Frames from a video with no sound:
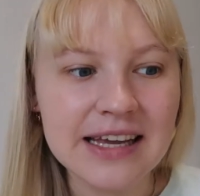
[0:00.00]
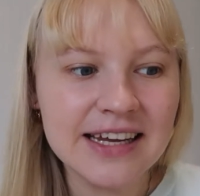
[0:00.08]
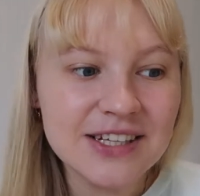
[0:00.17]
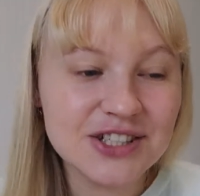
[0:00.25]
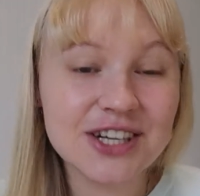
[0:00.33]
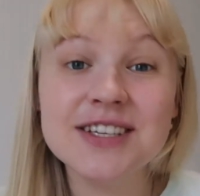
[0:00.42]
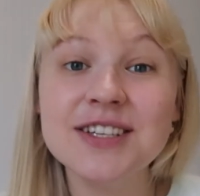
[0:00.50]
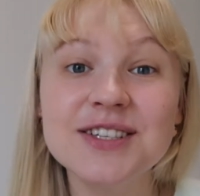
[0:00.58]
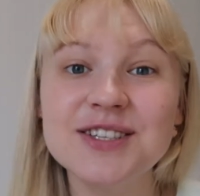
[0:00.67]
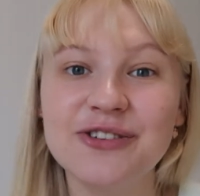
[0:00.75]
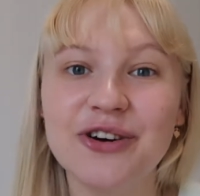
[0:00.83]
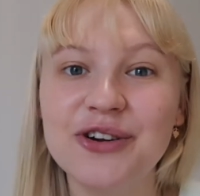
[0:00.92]
It's just a
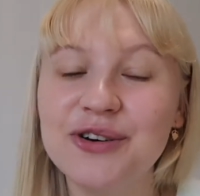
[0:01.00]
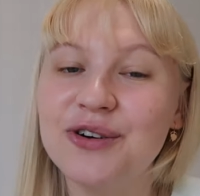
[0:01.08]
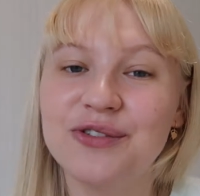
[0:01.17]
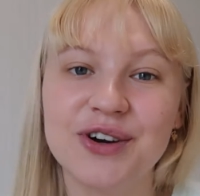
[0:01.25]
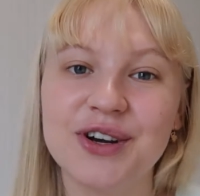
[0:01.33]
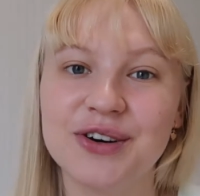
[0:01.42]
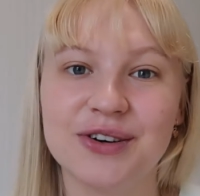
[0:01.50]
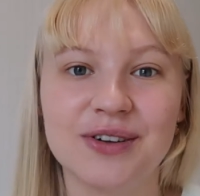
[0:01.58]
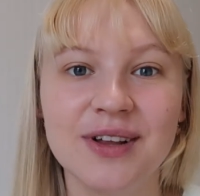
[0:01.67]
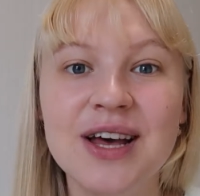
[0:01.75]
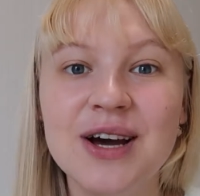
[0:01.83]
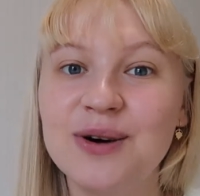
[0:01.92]
story of a
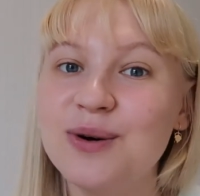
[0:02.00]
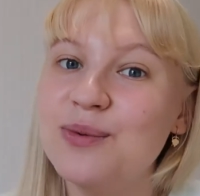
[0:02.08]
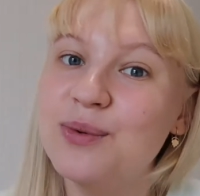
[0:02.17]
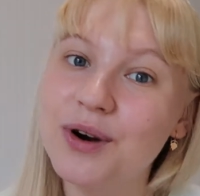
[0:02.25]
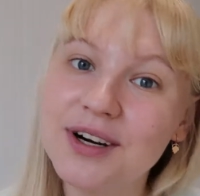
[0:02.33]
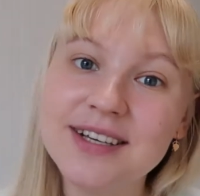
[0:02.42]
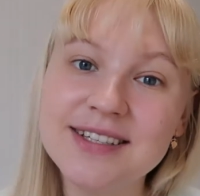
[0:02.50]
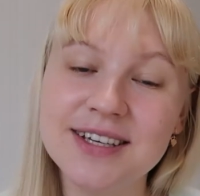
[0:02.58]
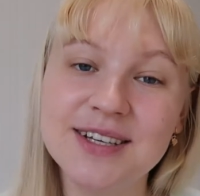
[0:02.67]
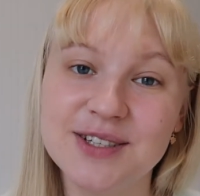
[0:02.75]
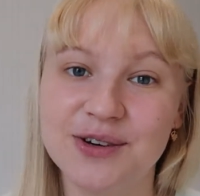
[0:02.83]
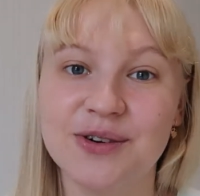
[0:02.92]
girl who works
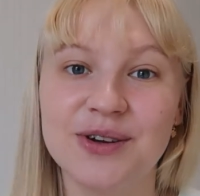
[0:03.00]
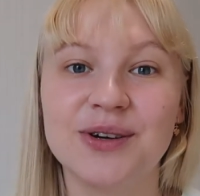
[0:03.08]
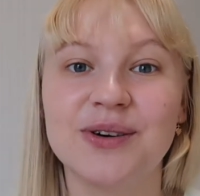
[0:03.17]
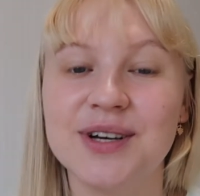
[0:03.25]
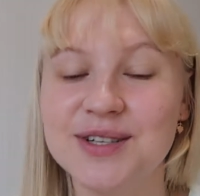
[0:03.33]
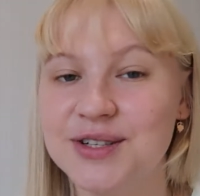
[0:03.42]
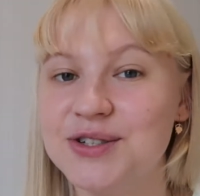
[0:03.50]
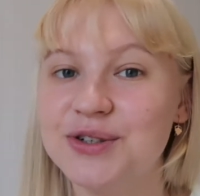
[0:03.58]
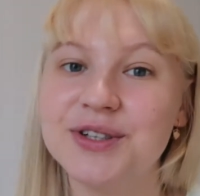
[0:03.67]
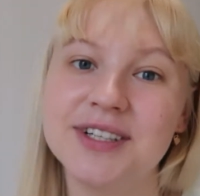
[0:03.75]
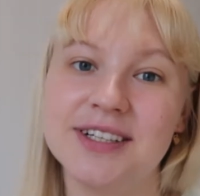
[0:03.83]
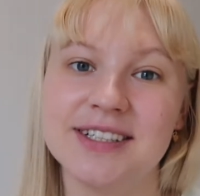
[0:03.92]
in Tokyo as a
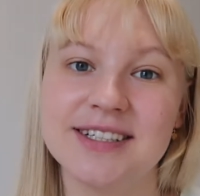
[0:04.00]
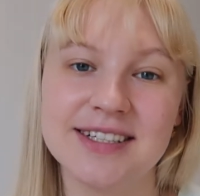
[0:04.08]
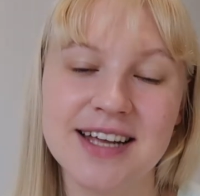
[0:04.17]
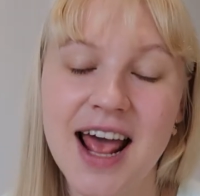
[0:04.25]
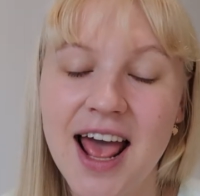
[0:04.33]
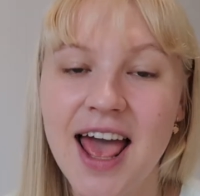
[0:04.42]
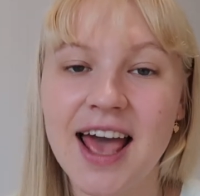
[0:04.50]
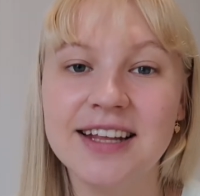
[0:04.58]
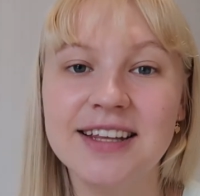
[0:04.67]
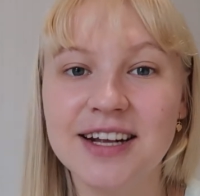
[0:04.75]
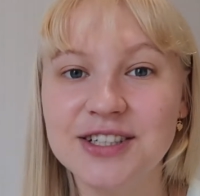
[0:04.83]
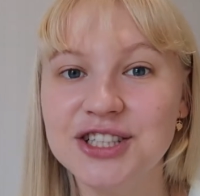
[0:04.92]
journalist,
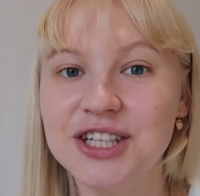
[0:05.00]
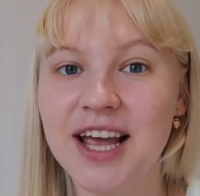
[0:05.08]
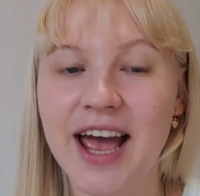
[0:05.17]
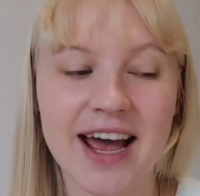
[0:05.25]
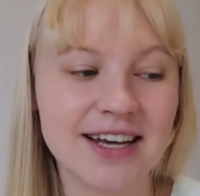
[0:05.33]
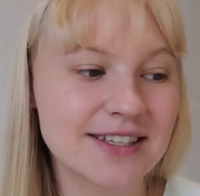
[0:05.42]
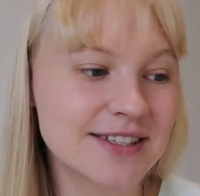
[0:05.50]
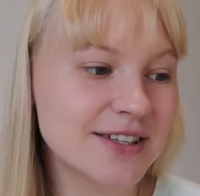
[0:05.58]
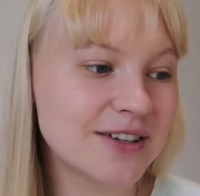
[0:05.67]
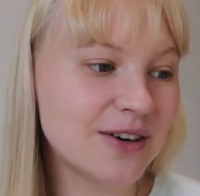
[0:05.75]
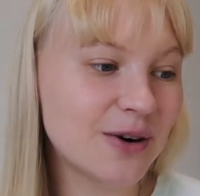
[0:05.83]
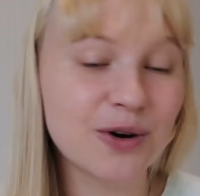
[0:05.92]
and then she has
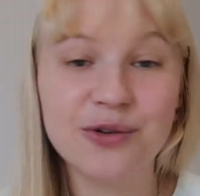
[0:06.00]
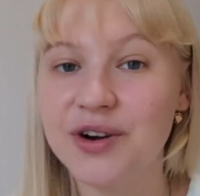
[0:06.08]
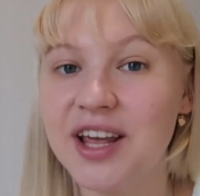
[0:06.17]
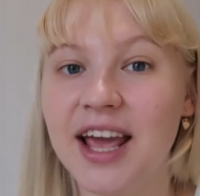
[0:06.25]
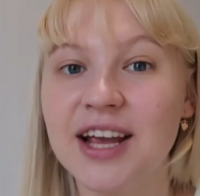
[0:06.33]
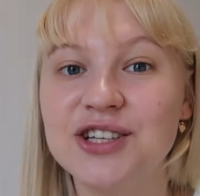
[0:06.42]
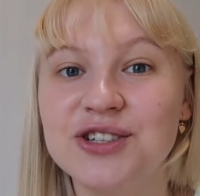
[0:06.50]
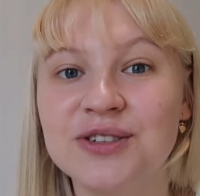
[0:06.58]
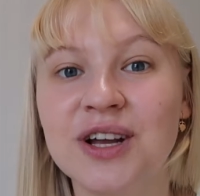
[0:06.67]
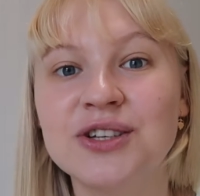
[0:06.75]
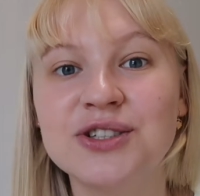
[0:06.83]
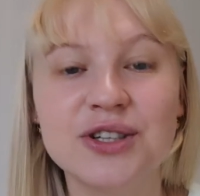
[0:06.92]
her
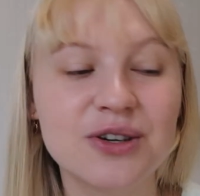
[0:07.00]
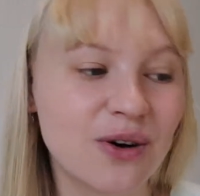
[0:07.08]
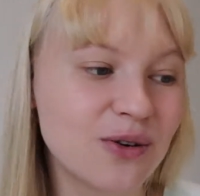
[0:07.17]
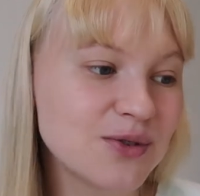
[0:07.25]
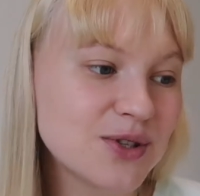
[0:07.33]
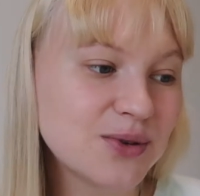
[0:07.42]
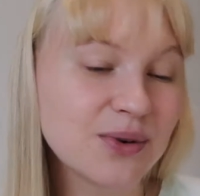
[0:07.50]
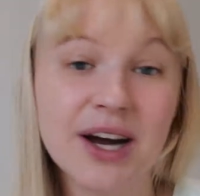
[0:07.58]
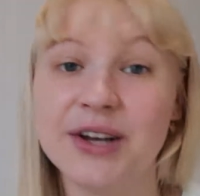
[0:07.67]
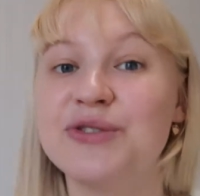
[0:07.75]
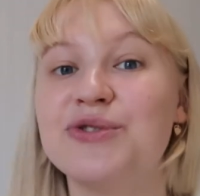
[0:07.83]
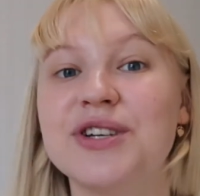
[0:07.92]
vacation and she goes to
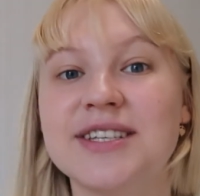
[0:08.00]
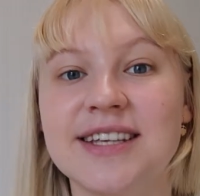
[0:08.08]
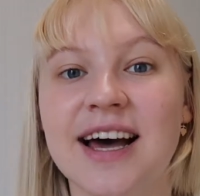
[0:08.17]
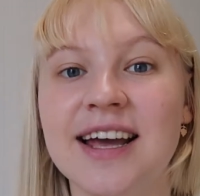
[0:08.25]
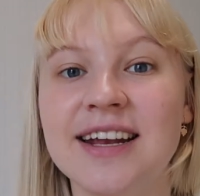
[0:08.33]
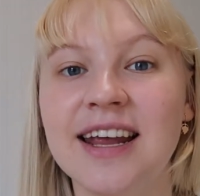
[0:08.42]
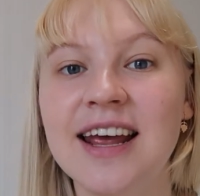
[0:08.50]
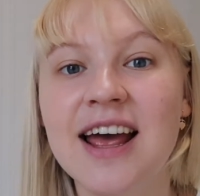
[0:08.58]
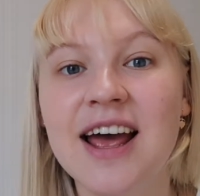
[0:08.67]
countryside,